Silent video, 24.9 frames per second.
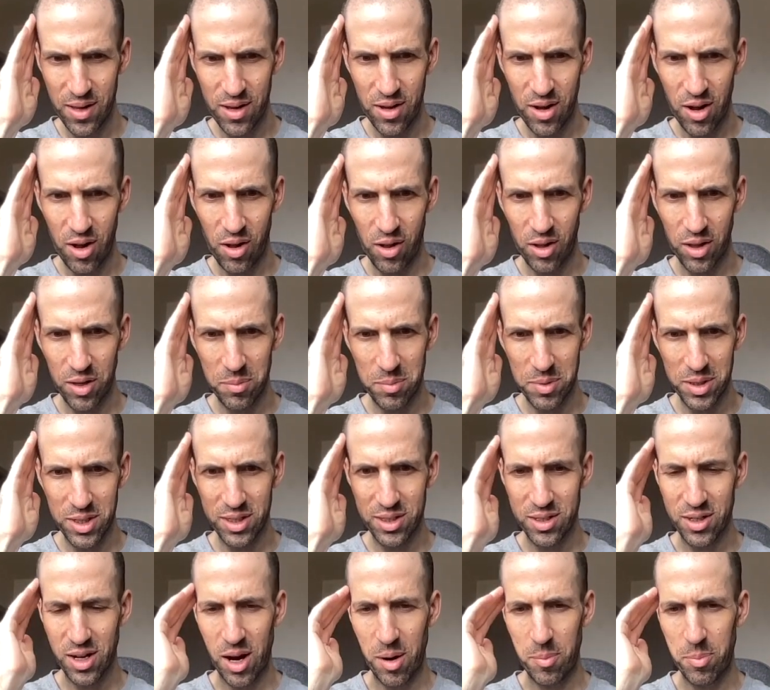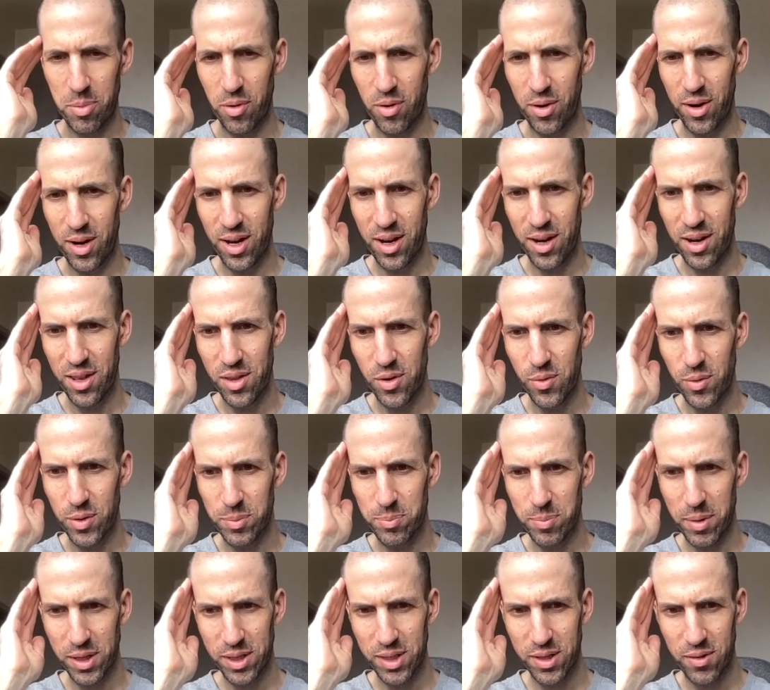All images copyright the
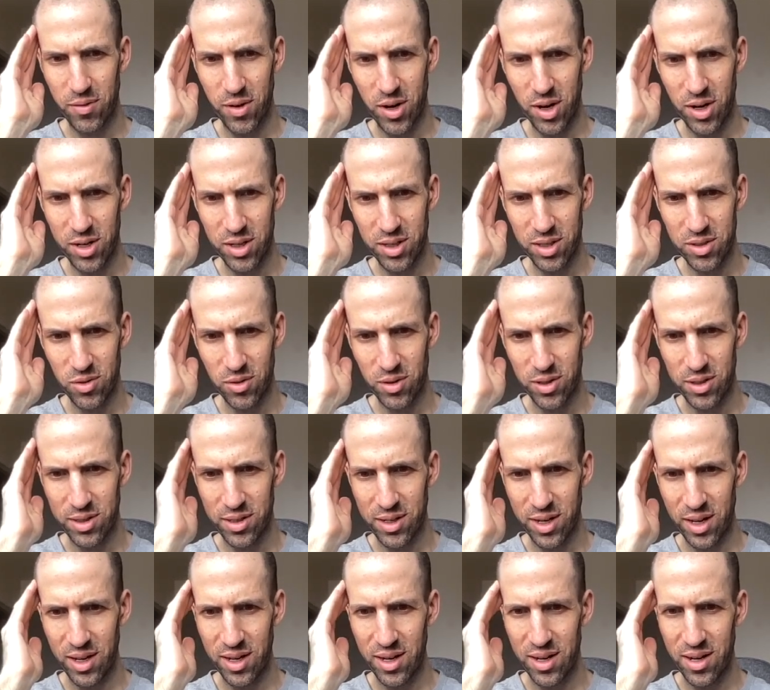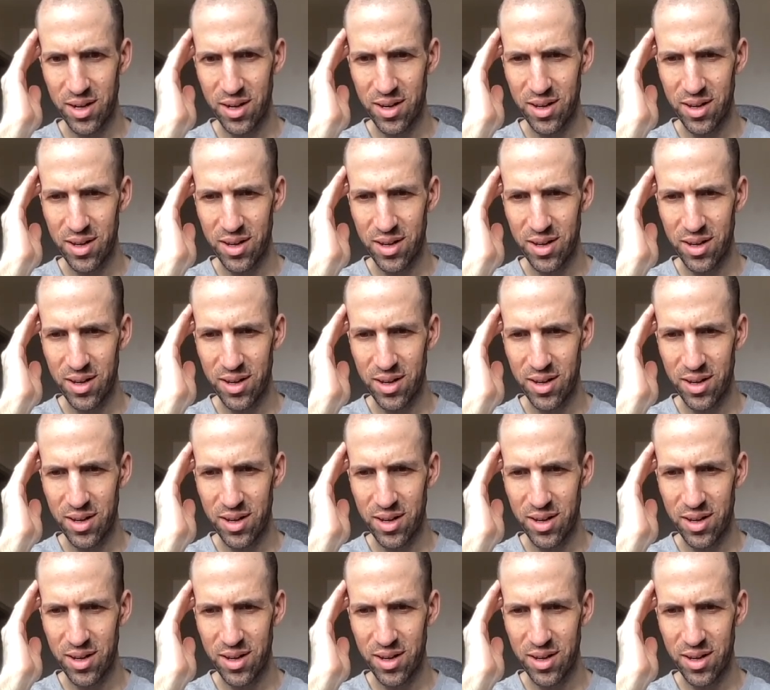respective artist or estate.